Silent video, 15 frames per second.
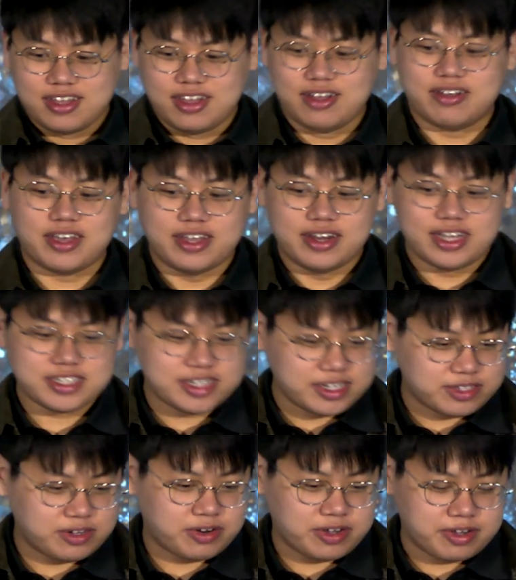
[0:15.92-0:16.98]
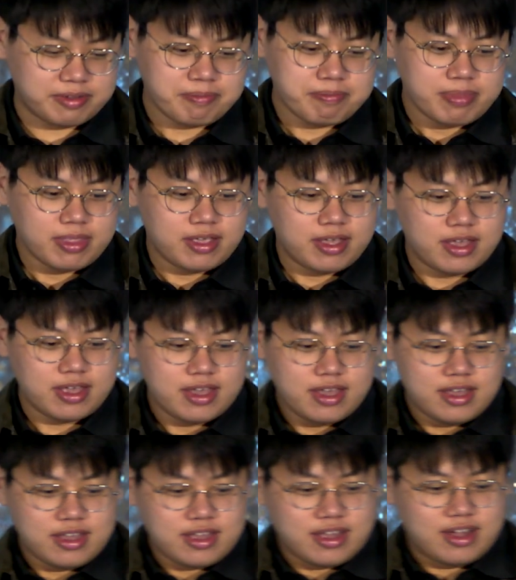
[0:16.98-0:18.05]
Okay, let's get started.
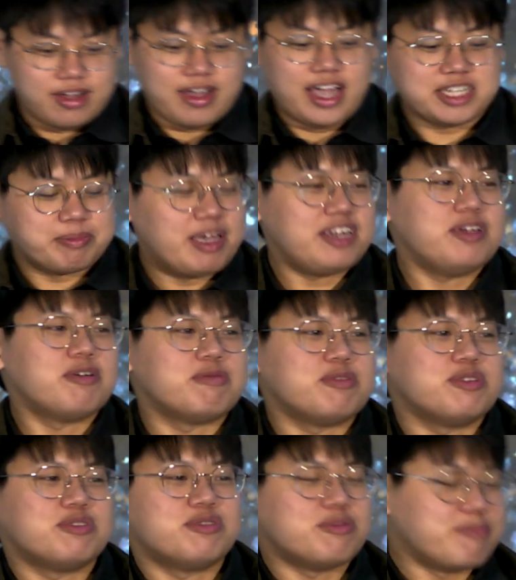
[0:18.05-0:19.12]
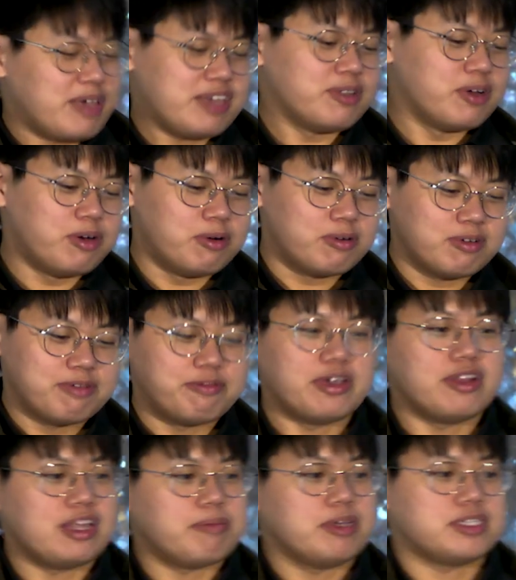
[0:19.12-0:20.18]
As many of you may know,
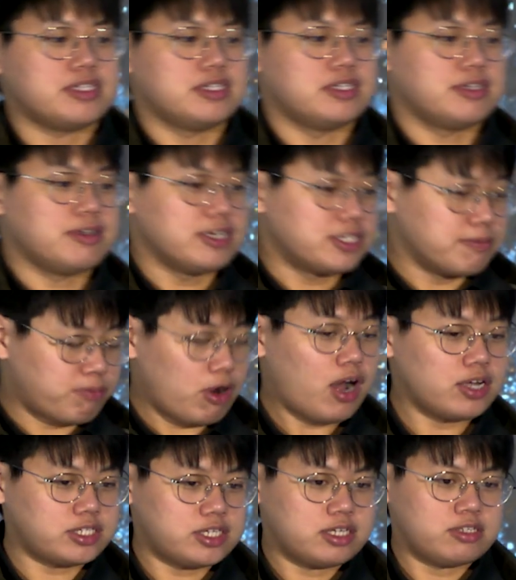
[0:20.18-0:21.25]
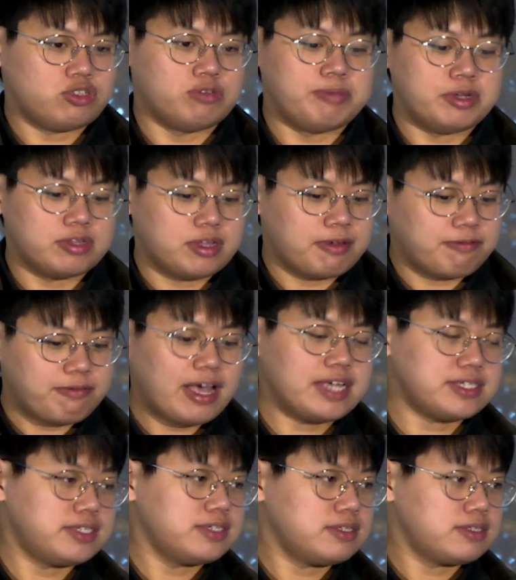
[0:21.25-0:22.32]
vLLM is a project to build the
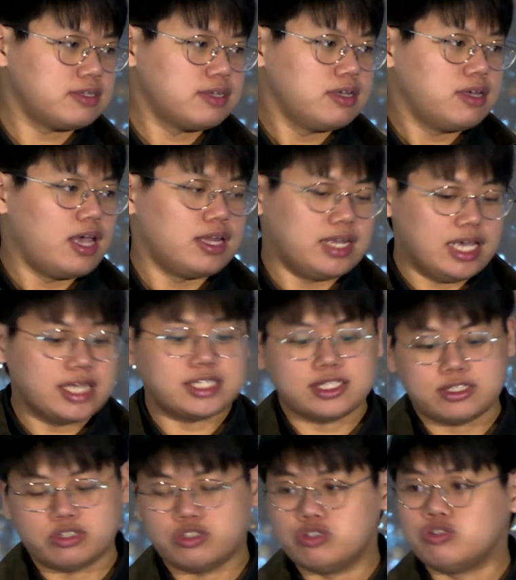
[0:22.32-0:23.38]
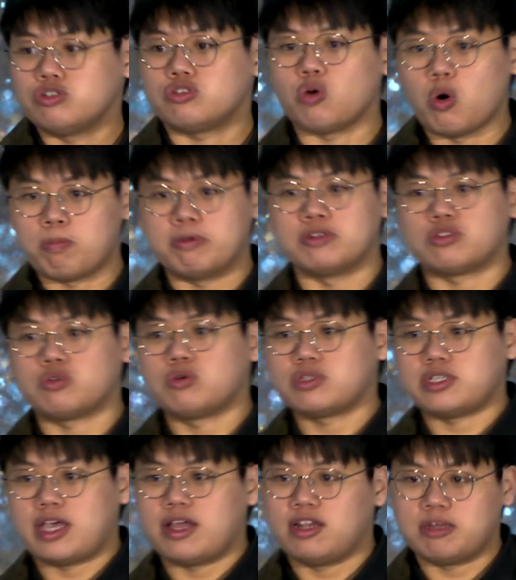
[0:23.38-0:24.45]
fastest and easiest to use open source
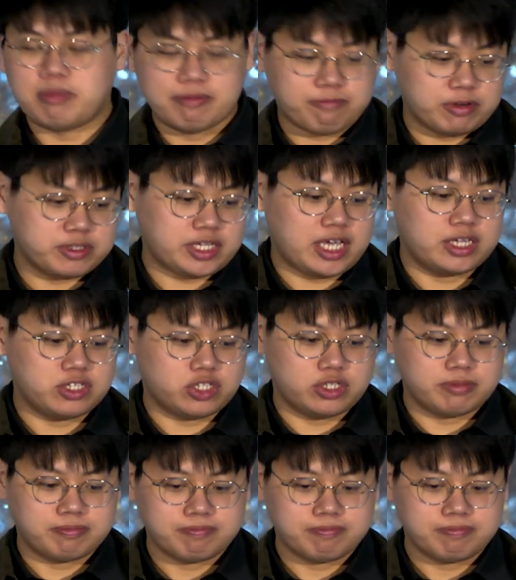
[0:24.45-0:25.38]
LLM inference engine.